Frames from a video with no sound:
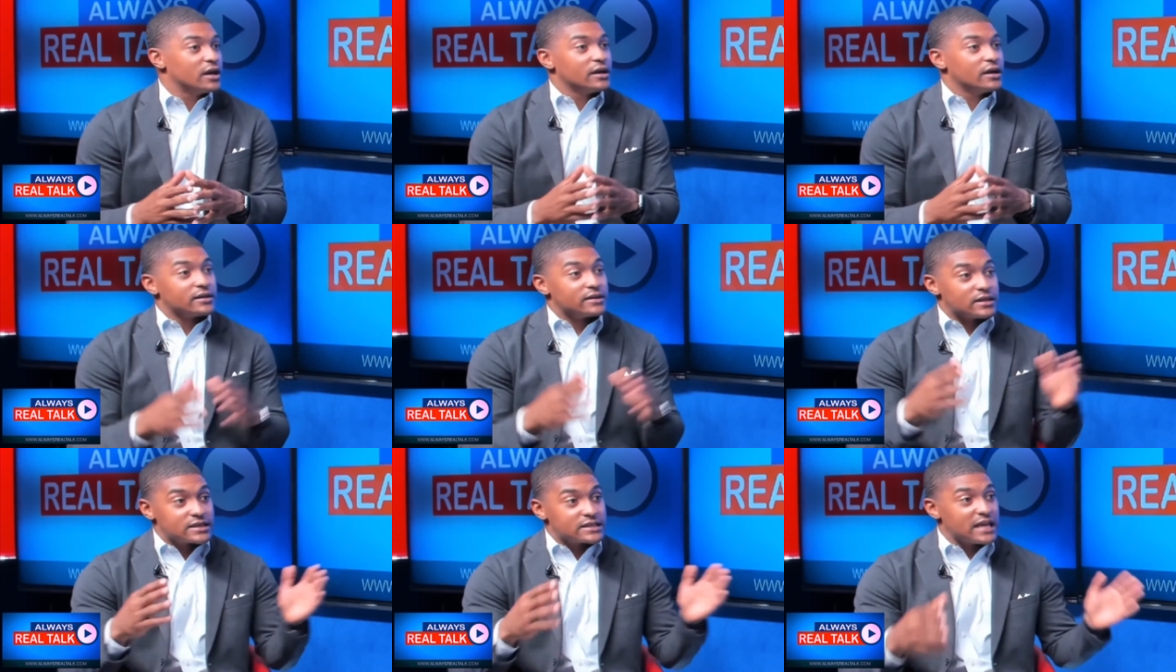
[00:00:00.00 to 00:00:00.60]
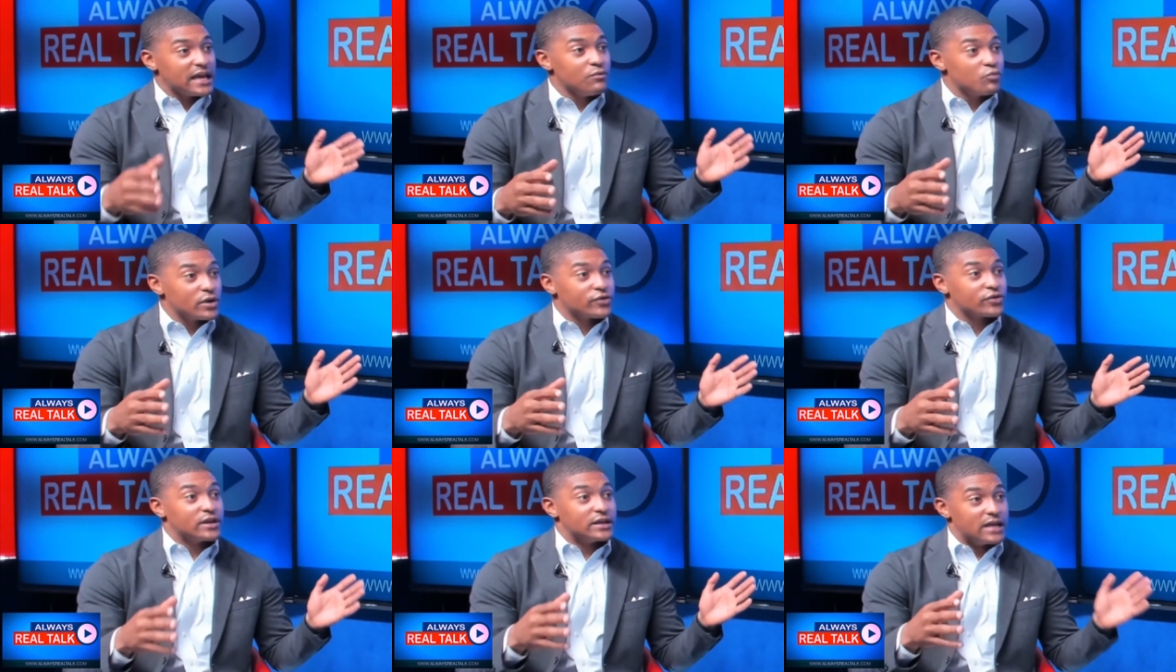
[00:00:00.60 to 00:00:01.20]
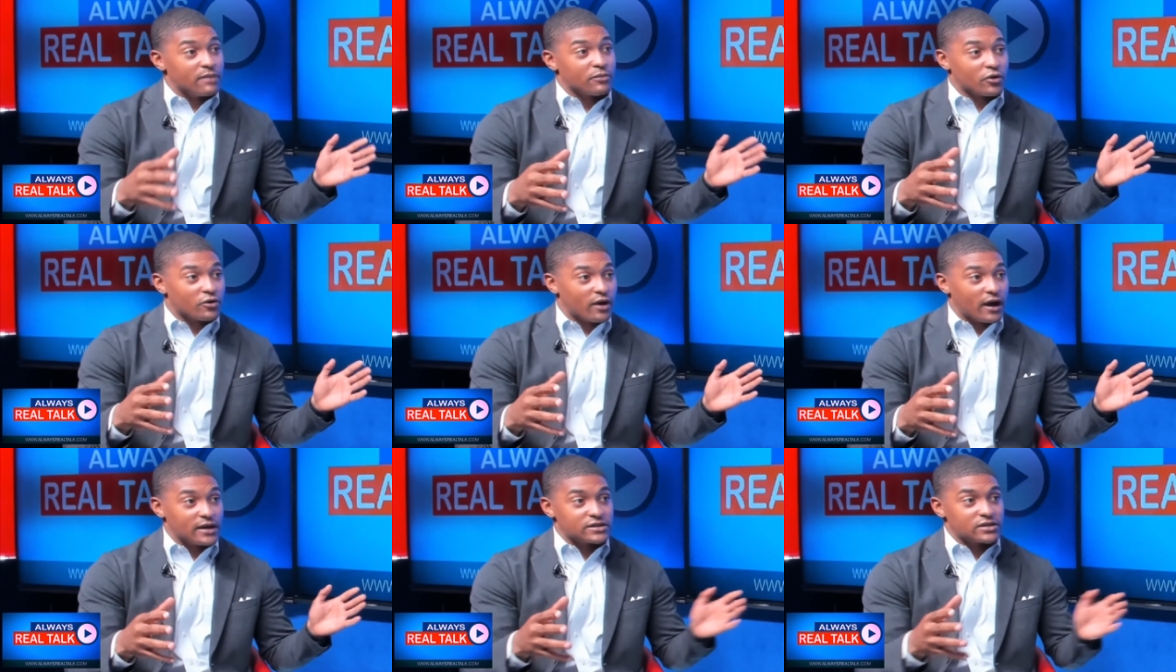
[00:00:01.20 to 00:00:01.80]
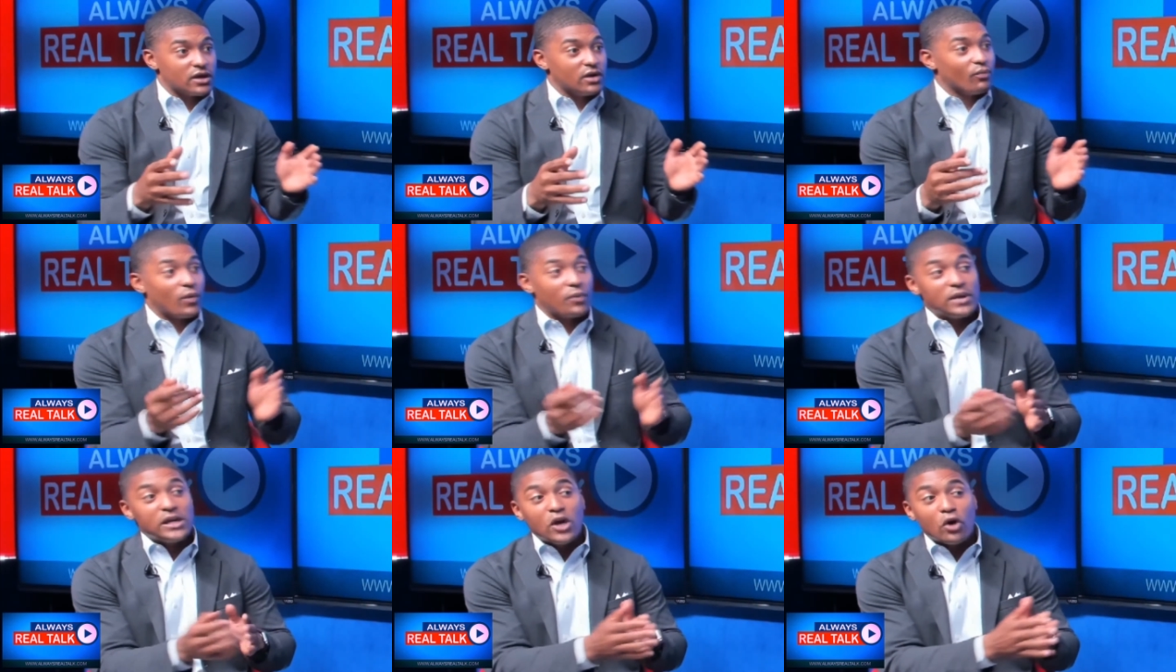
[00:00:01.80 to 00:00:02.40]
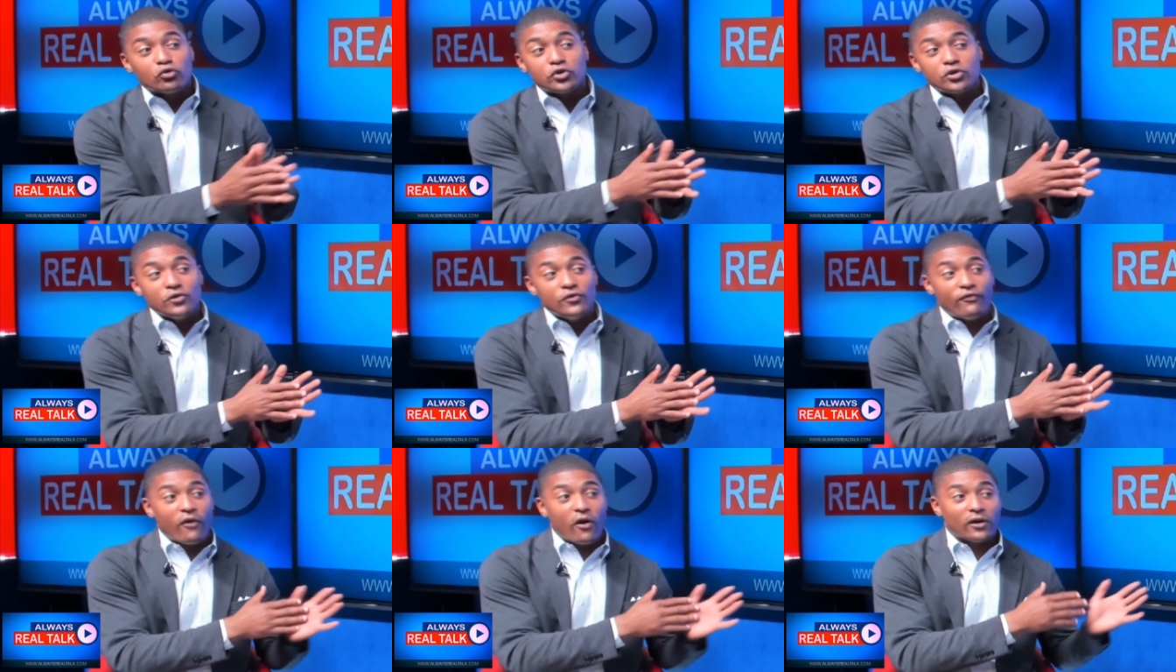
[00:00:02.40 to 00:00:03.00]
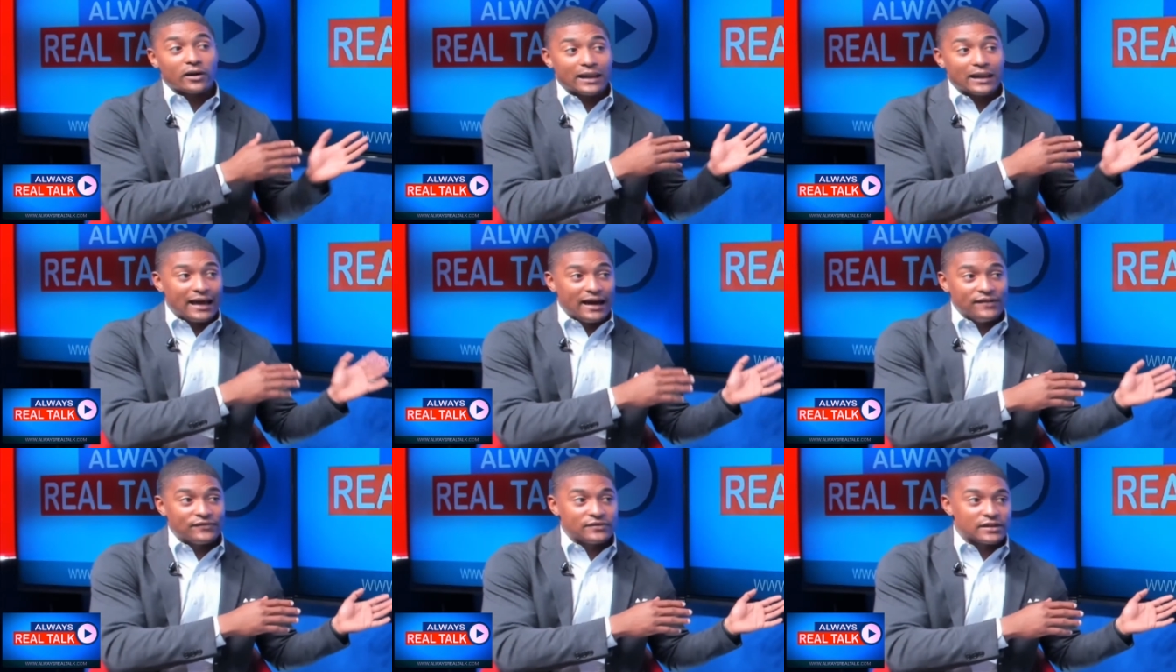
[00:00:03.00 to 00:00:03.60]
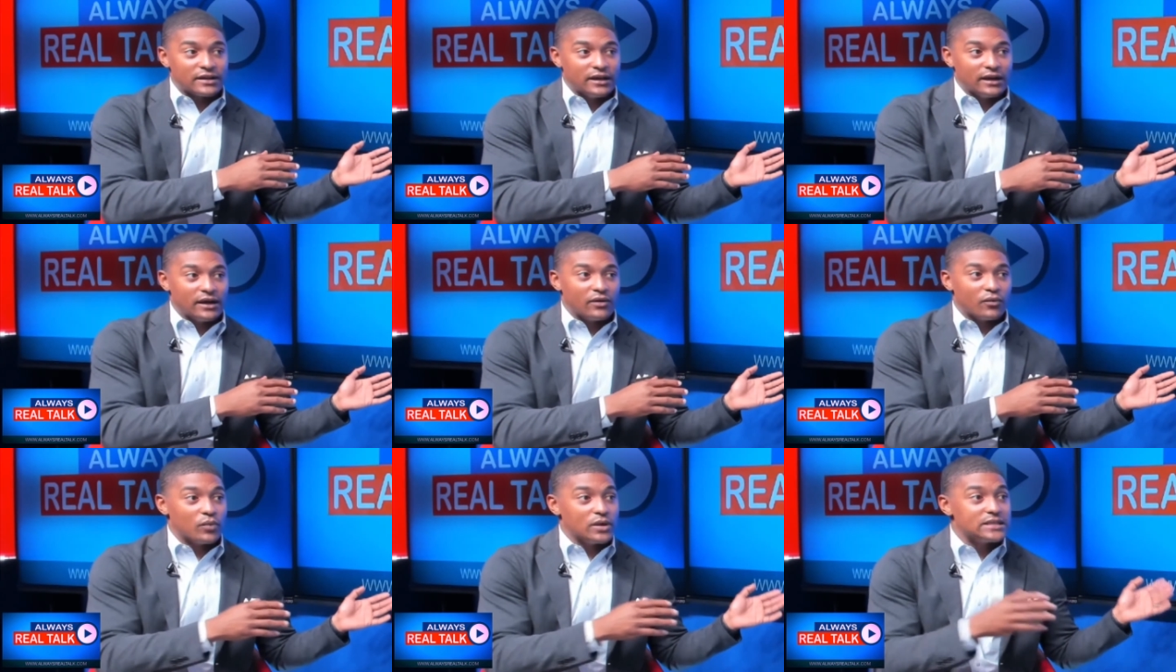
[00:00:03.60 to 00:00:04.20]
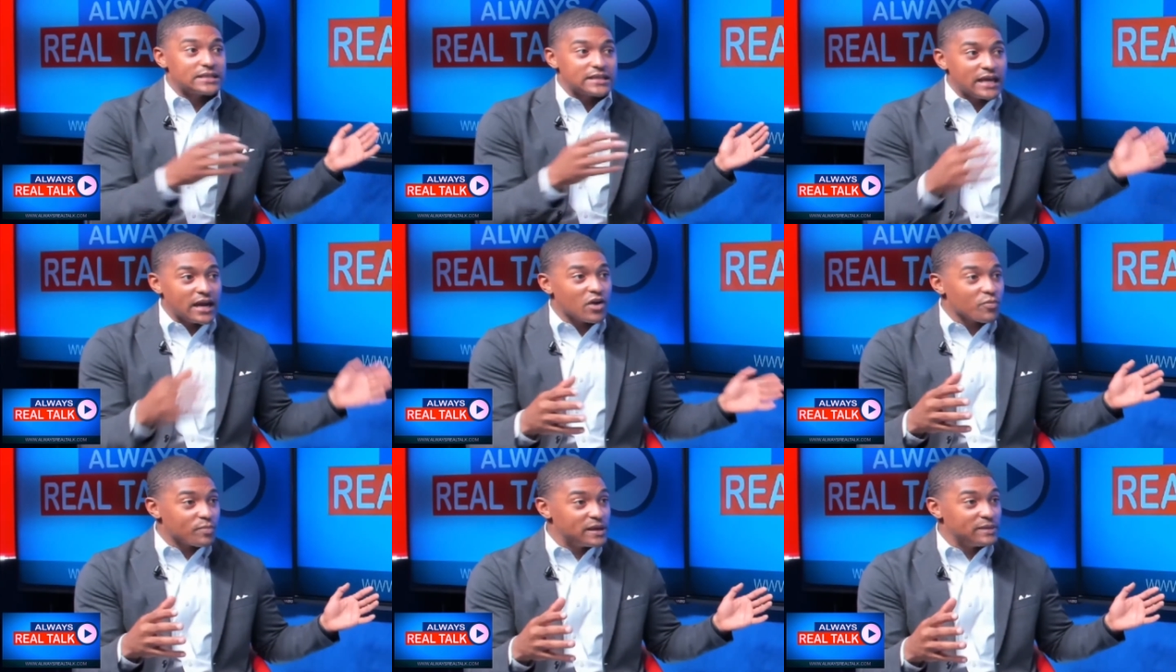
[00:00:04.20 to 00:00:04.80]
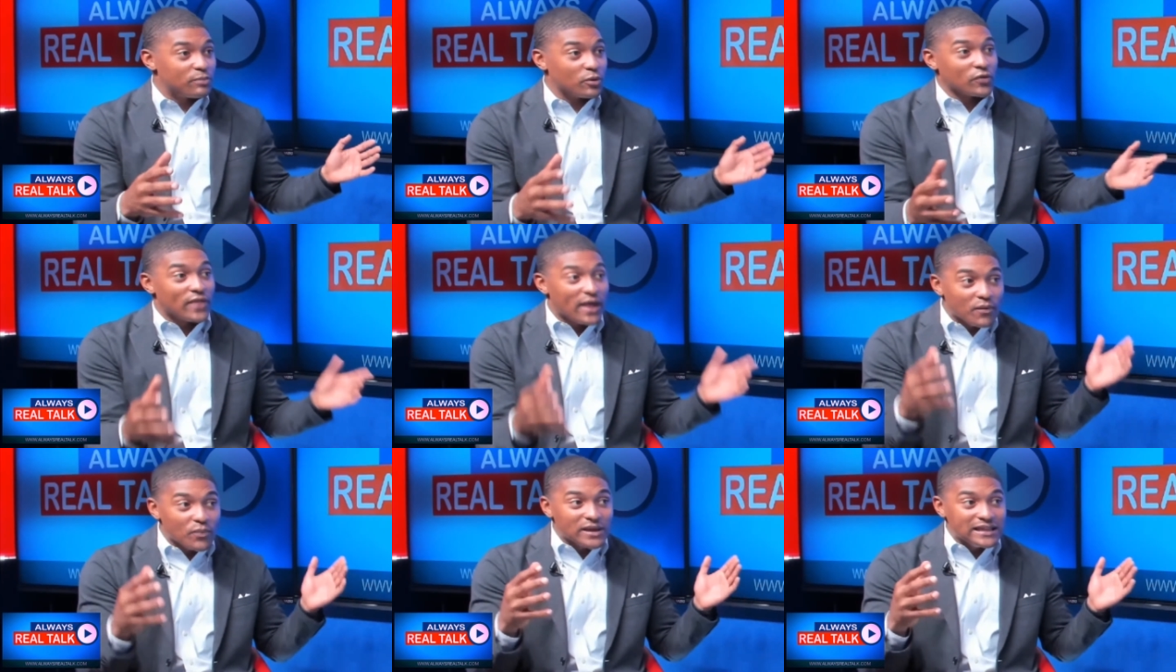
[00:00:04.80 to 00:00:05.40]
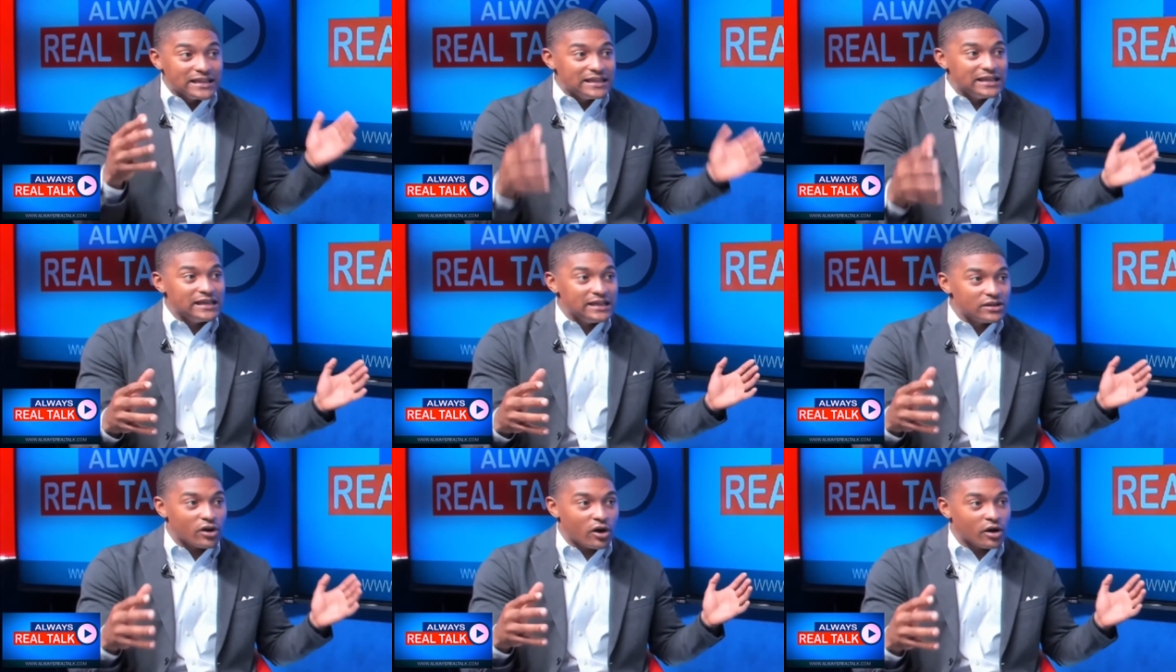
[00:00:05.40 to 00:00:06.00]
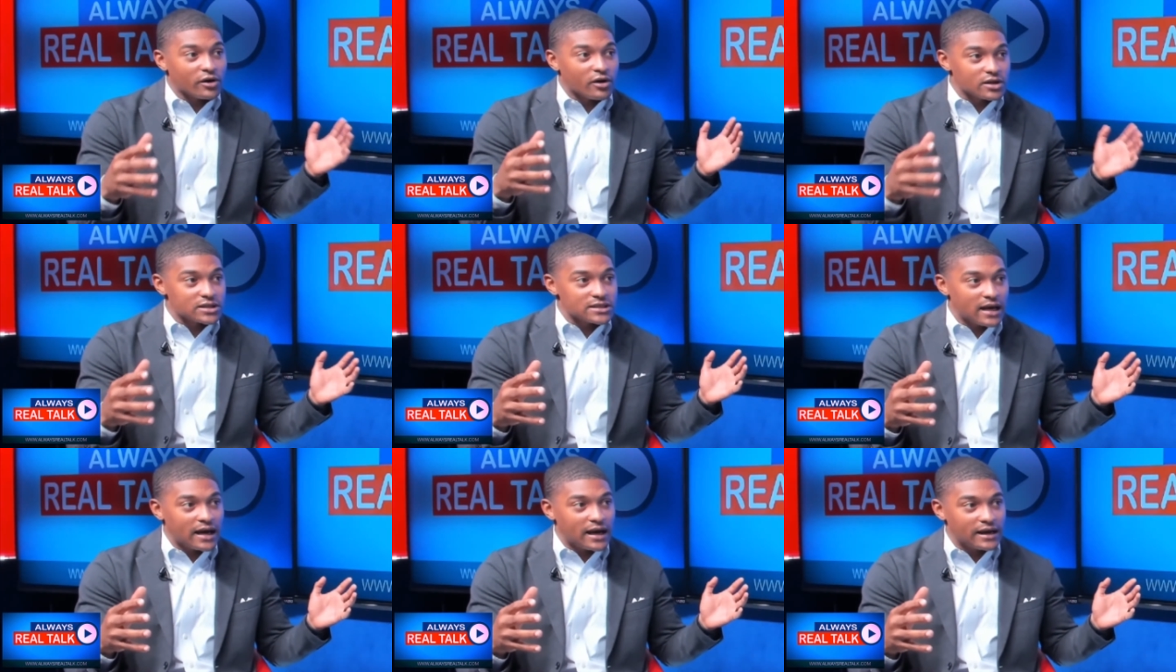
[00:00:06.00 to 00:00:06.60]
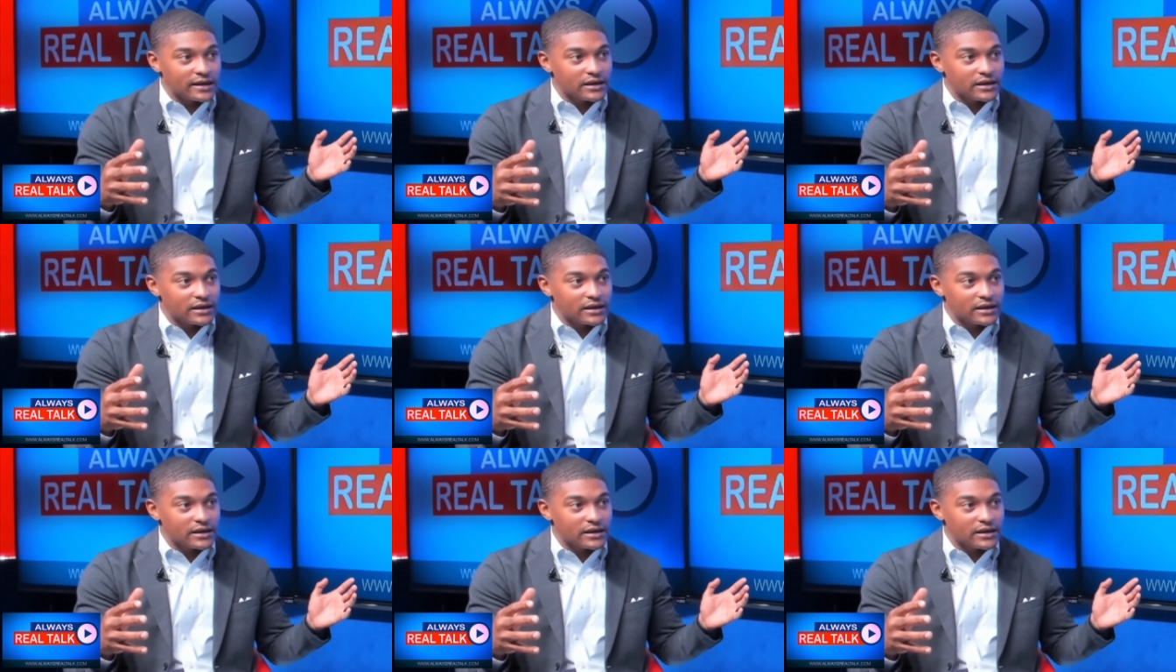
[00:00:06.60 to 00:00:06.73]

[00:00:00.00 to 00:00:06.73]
The wow. same with the Democrats. When we go too far left, we scare people that we need on our side.